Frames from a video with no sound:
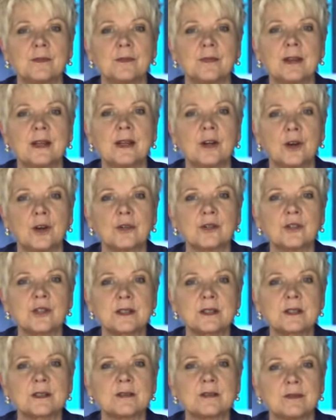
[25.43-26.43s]
you know,
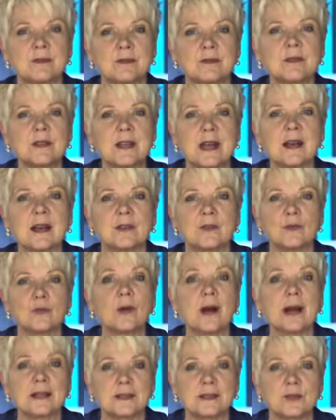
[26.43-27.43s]
just take
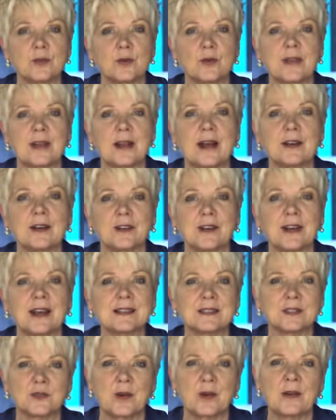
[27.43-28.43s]
rest so that I could
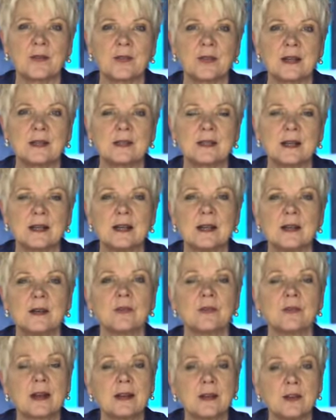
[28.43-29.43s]
get strengthened.
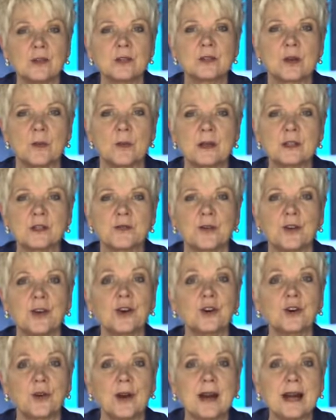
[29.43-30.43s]
Thank you so much for
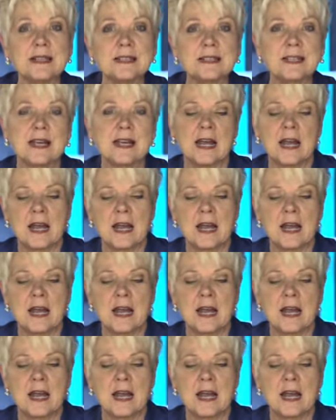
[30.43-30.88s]
your grace.